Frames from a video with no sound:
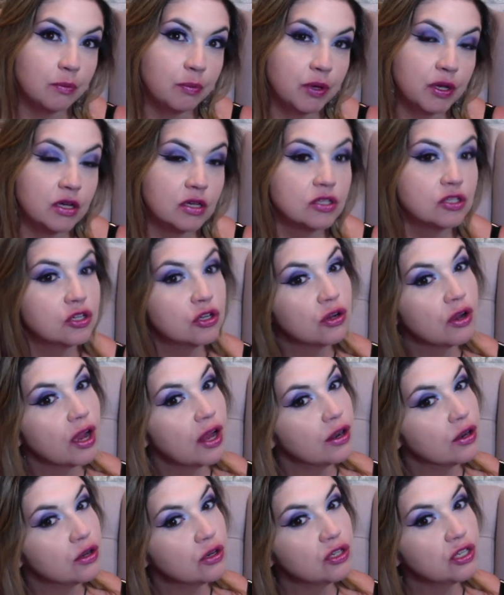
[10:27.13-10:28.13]
because your
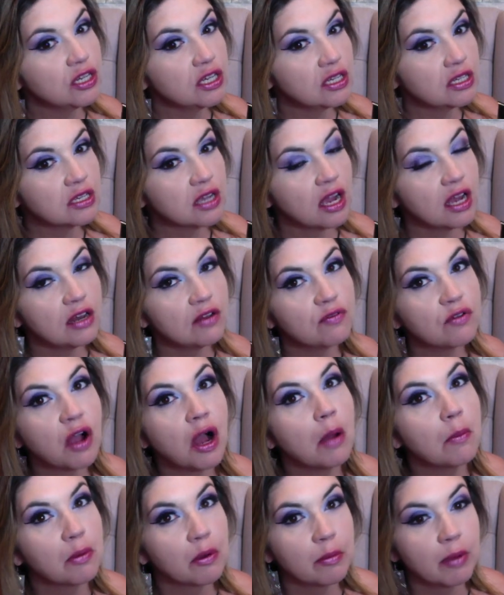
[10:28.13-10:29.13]
energy is kind of
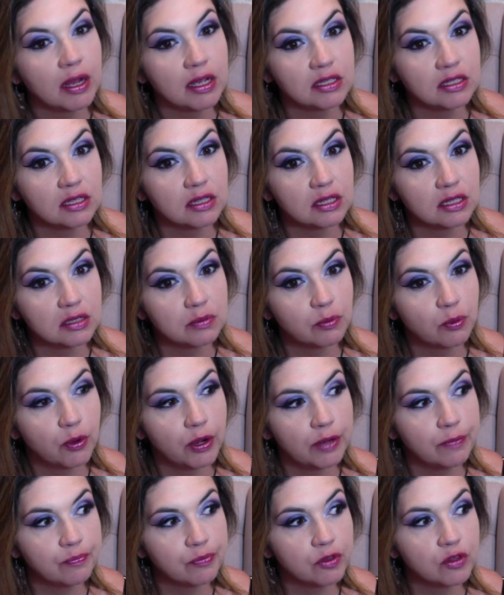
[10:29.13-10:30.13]
compromised at this
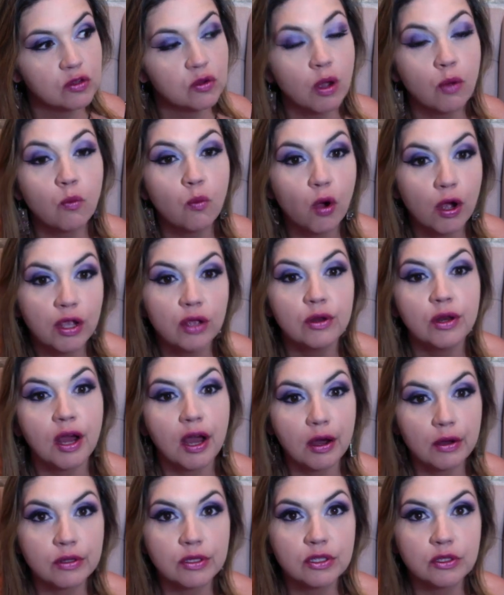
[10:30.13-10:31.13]
point. So I want you to
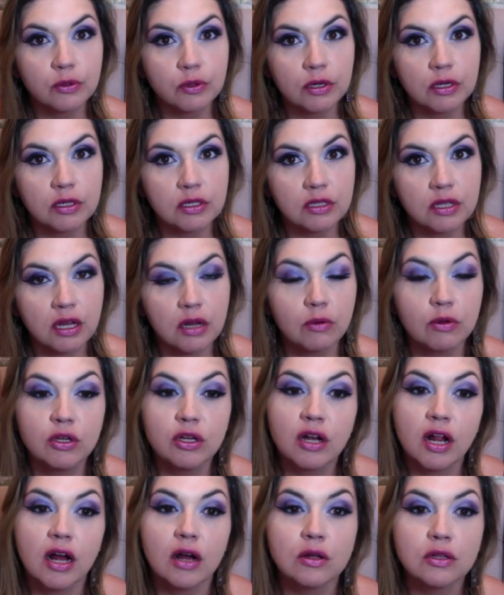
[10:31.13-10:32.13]
outsource, and I want you
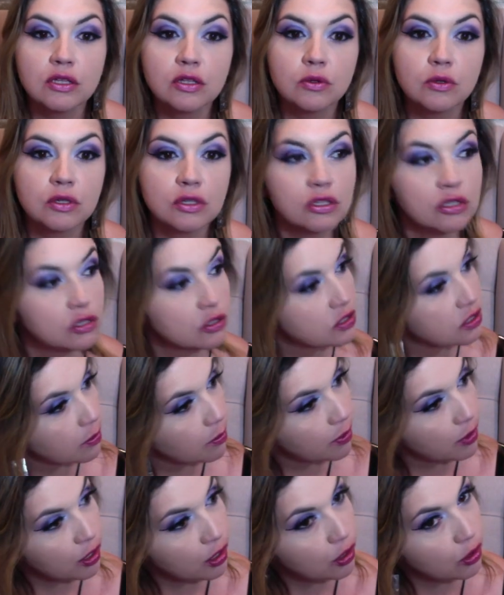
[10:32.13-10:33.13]
to outsource to
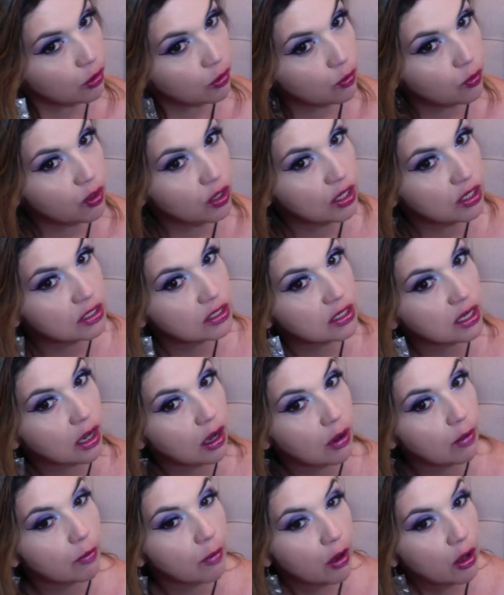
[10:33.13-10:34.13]
somebody who is
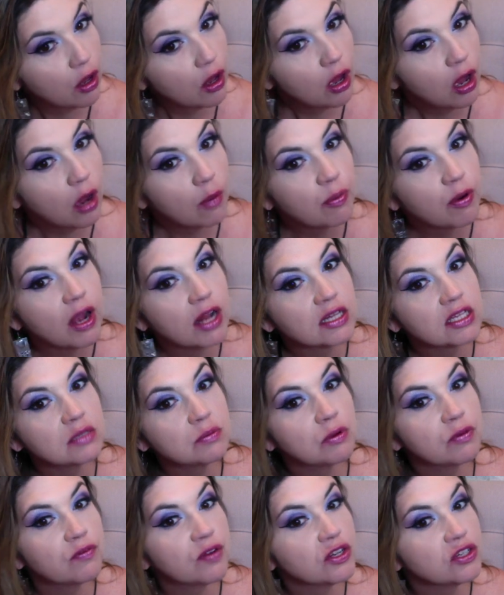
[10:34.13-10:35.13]
a practice
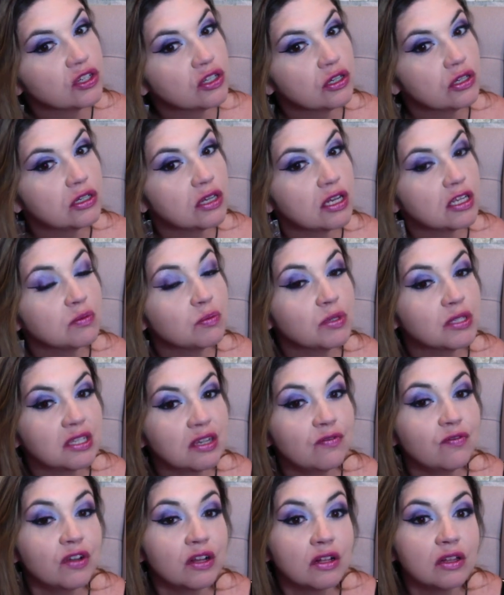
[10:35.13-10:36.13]
professional. Now,
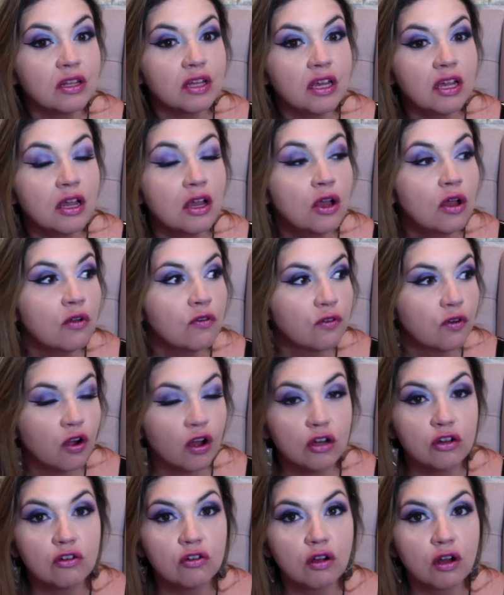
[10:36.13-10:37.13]
specifically for
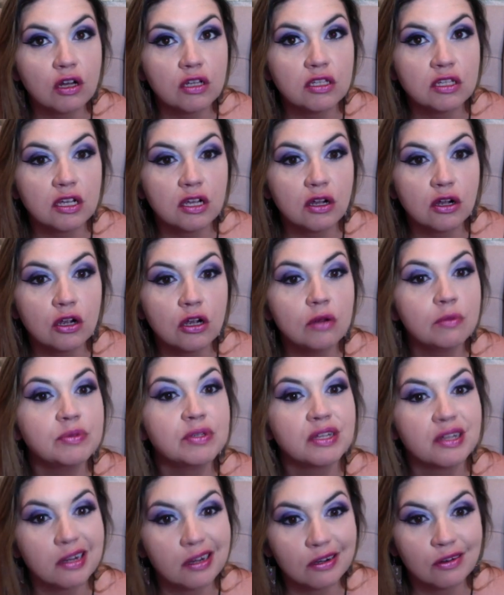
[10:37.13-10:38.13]
uncrossing herbs
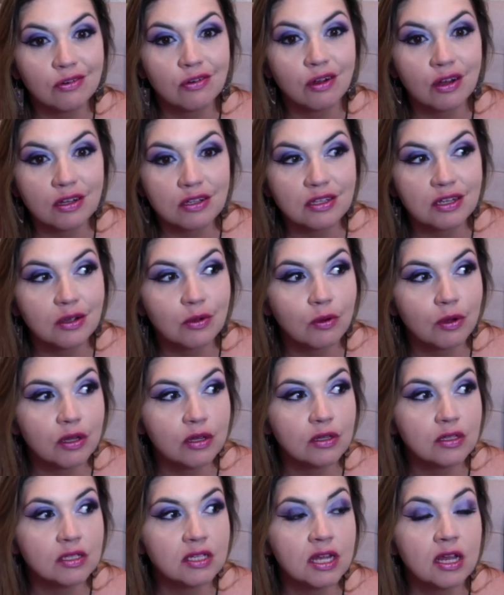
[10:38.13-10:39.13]
and uncrossing
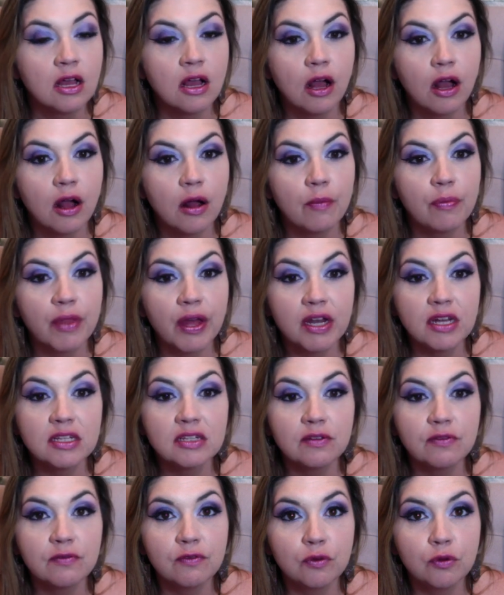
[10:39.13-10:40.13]
oils, that is
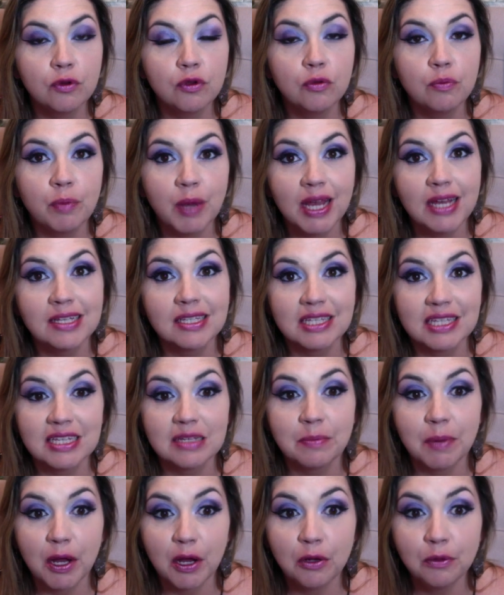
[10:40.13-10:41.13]
a voodoo-based
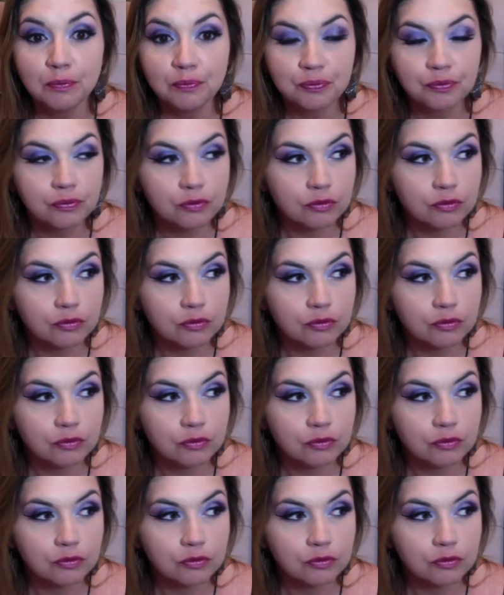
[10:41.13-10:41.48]
spell.